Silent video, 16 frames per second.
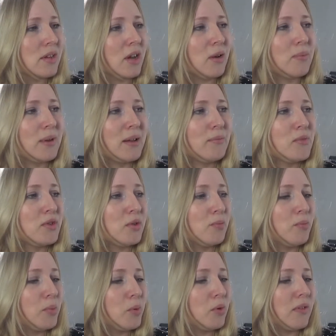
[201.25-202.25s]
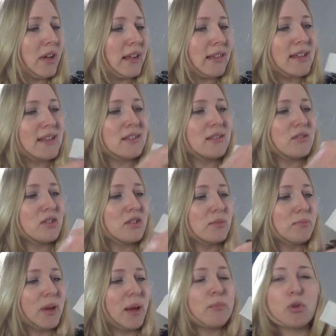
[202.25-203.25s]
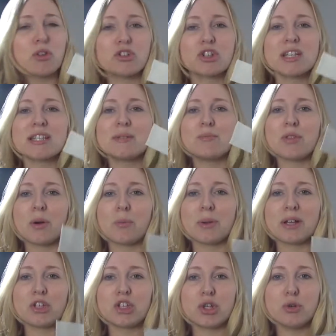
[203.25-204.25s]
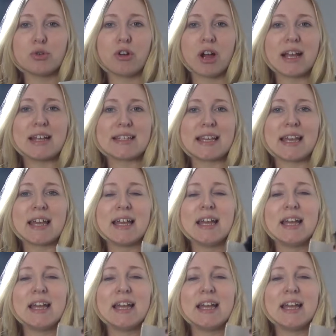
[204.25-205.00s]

You know, plain ones are boring. These are just a bit more interesting without being too crazy.